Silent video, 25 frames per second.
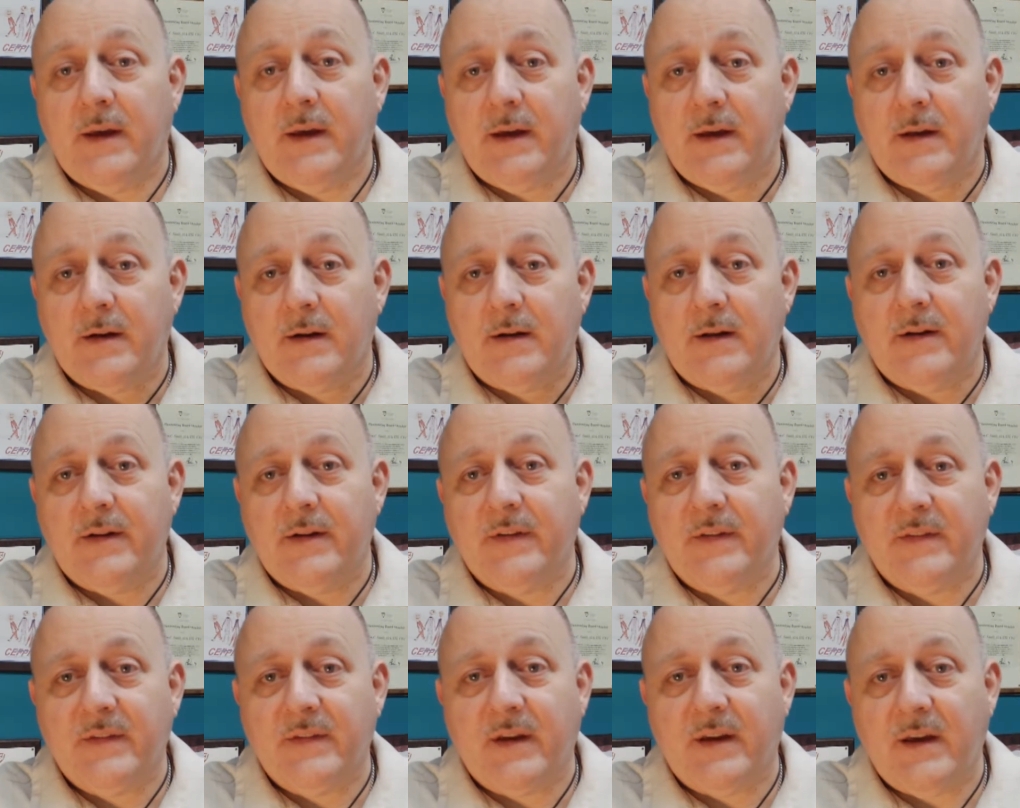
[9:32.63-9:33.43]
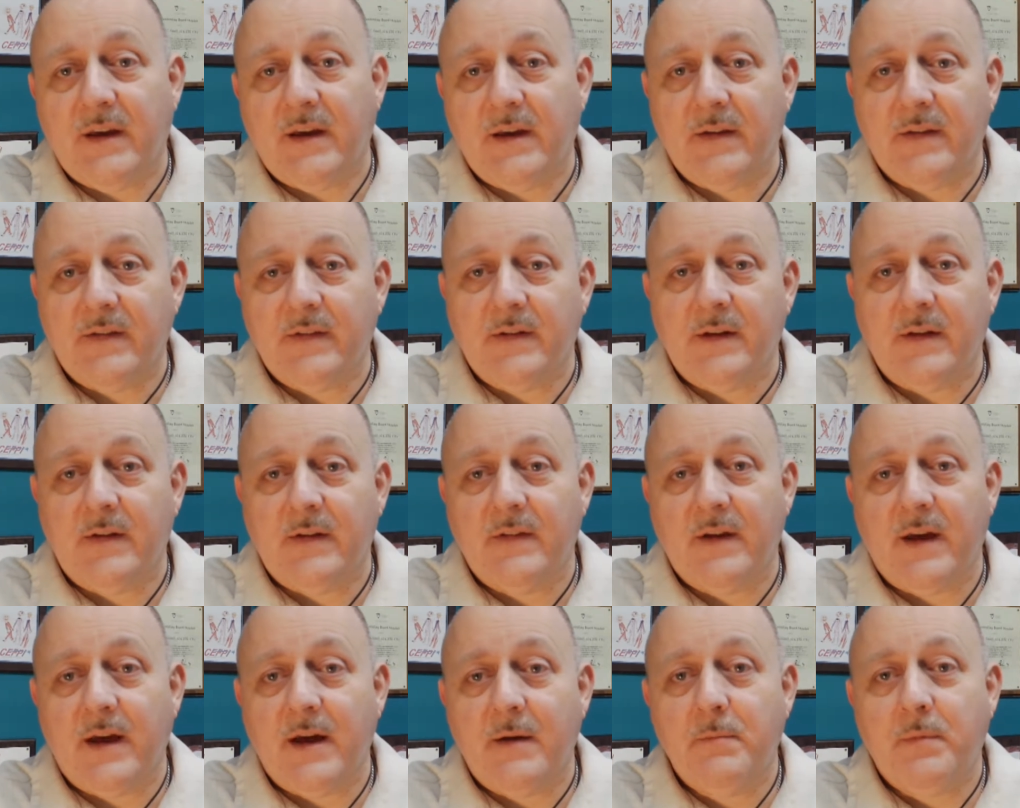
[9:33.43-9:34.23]
And let us say, as an
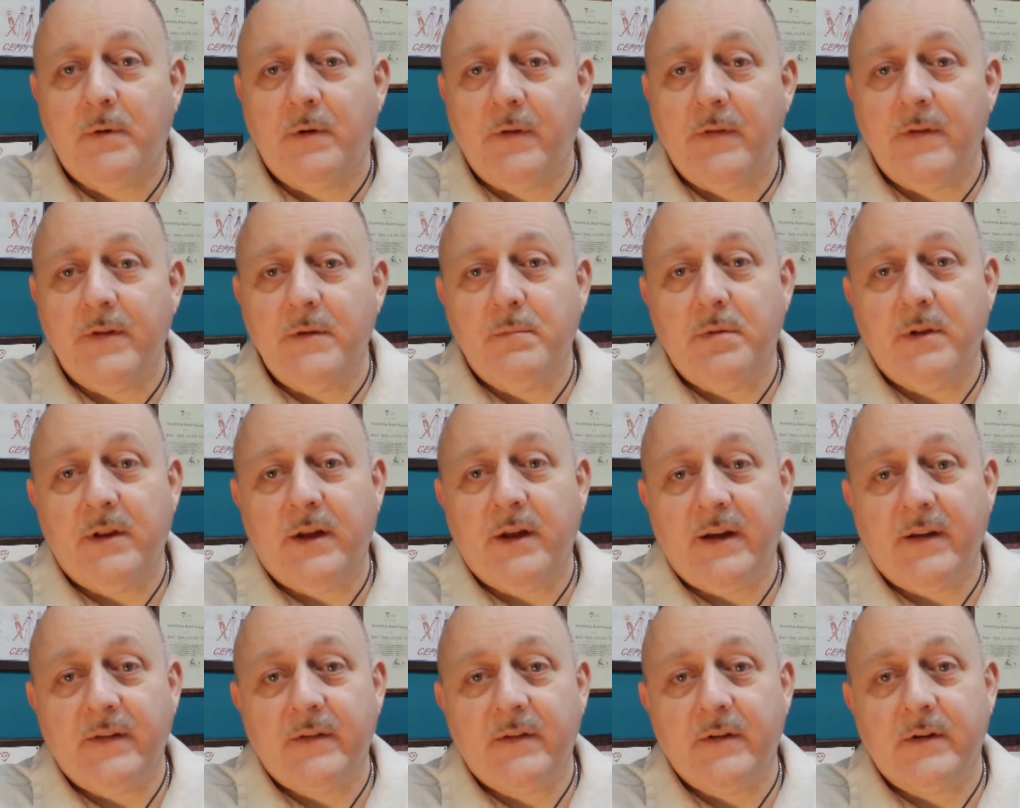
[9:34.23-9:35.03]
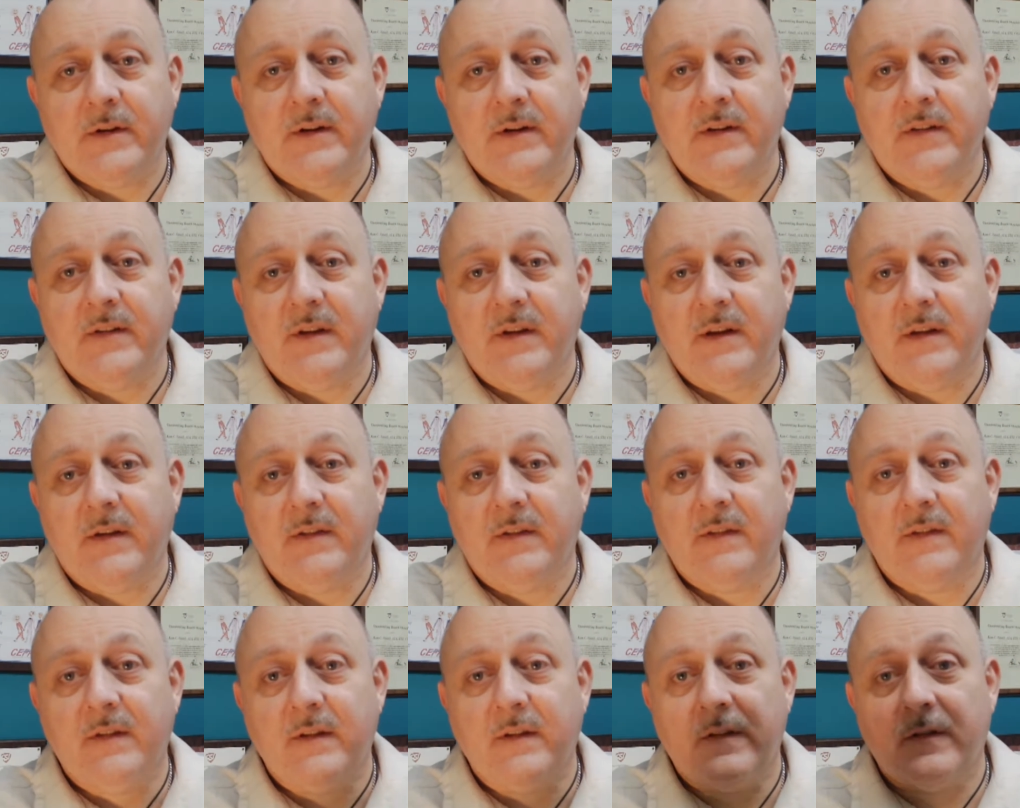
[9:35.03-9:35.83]
example, the plans are going to take
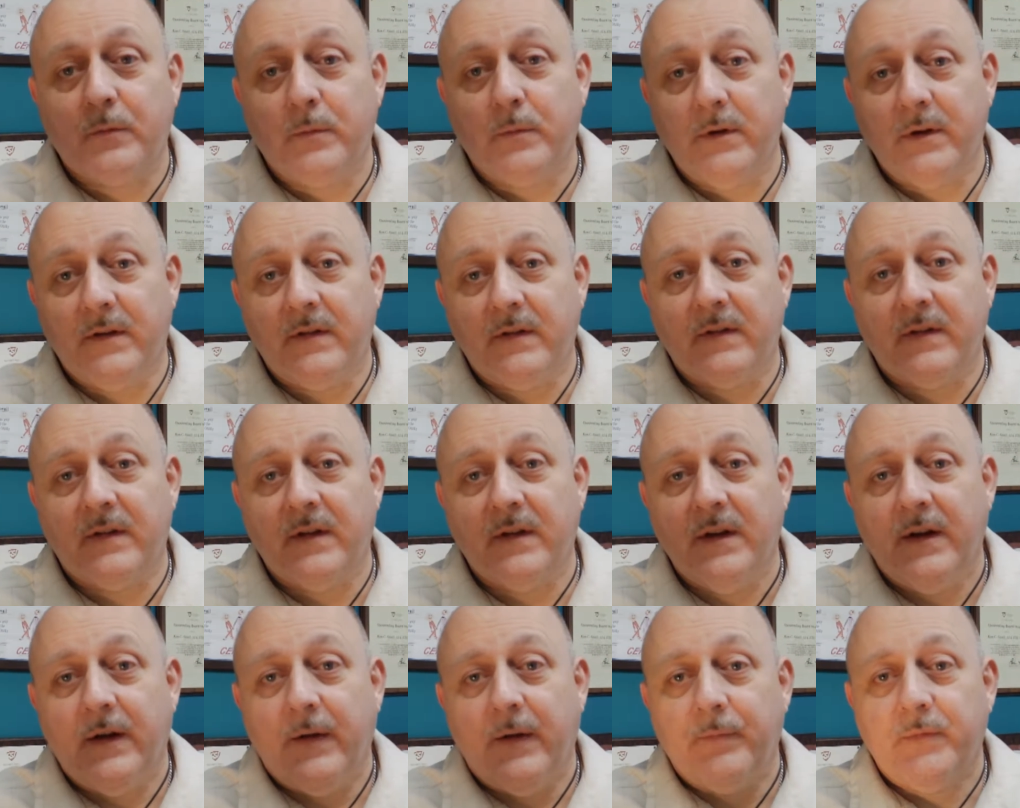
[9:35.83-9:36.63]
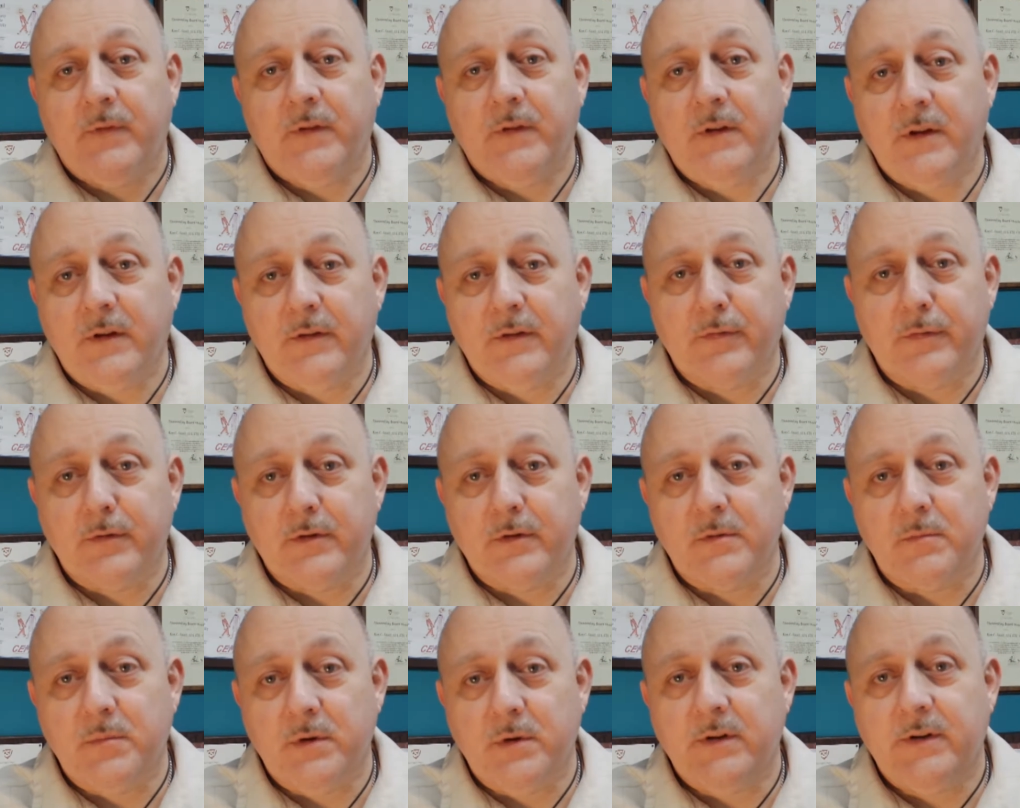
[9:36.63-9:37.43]
6 weeks to get through
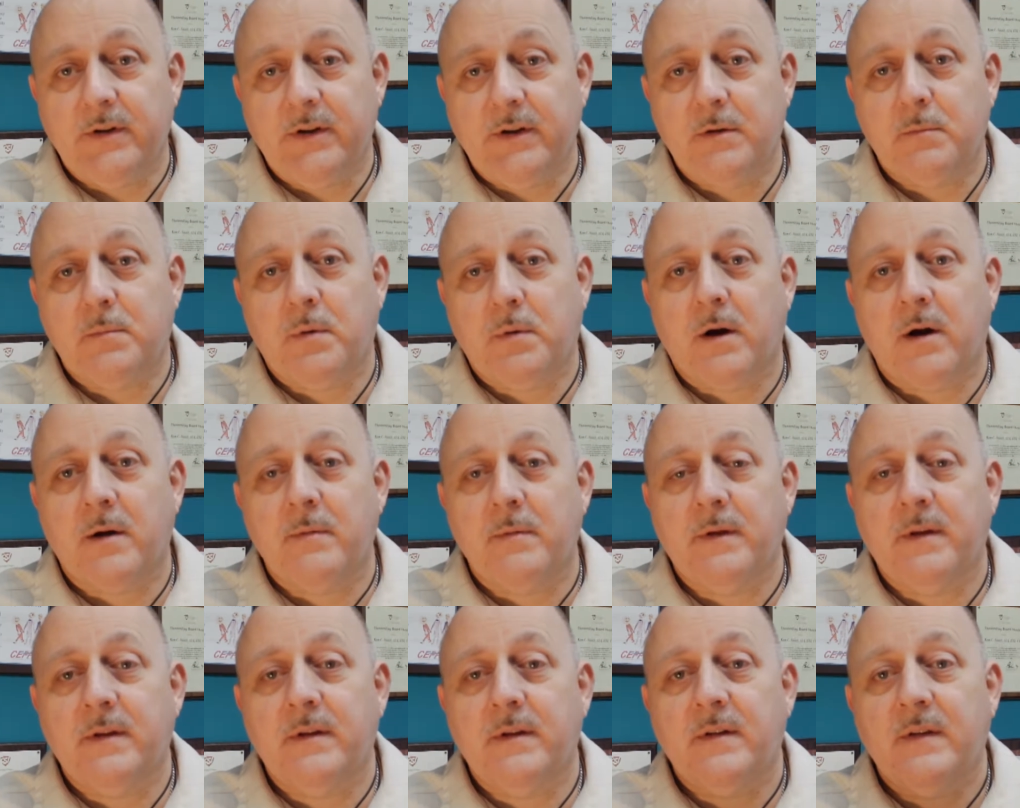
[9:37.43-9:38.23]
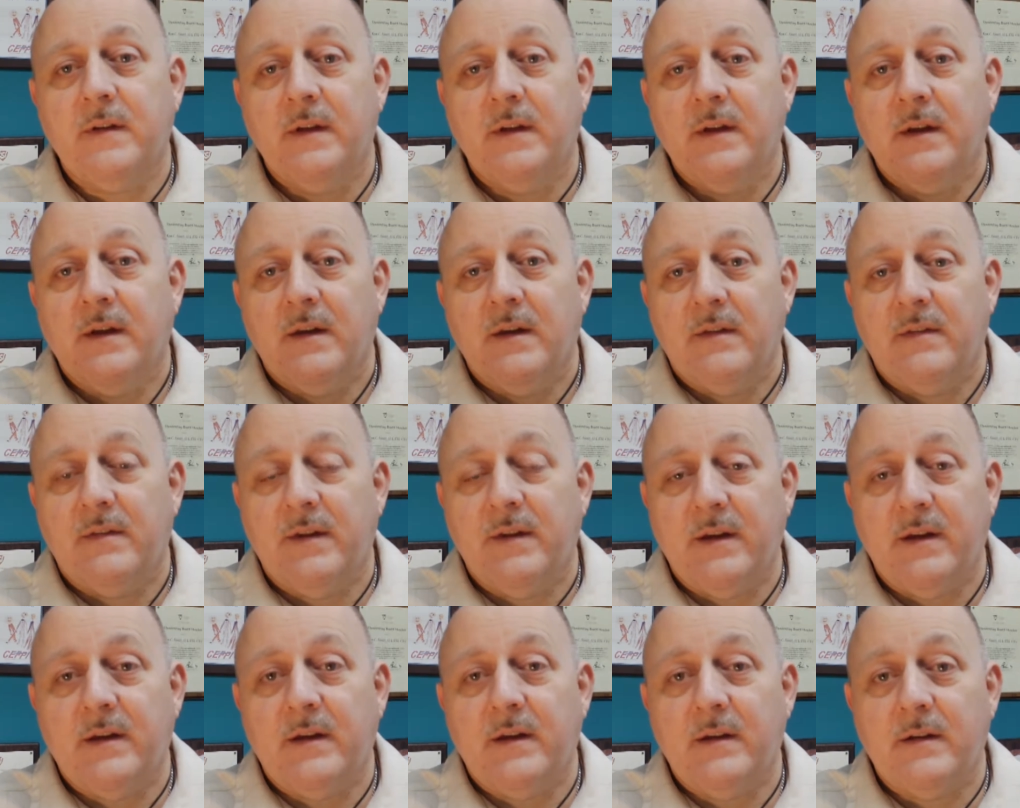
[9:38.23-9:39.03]
the building department.
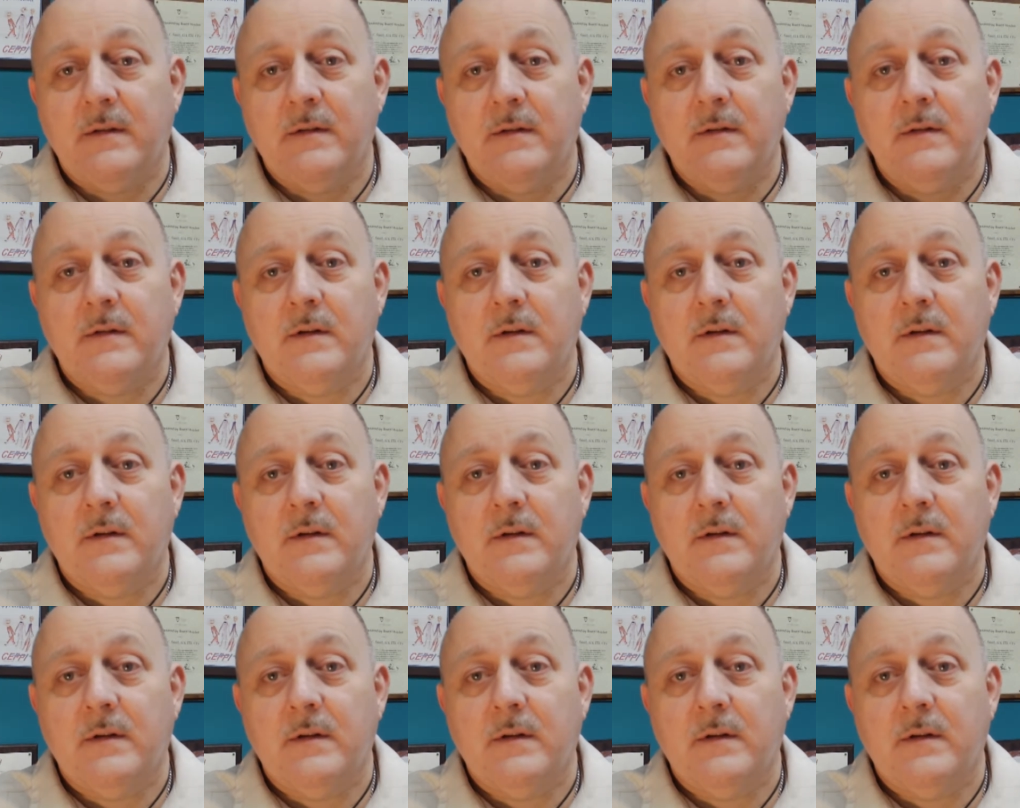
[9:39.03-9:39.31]
Then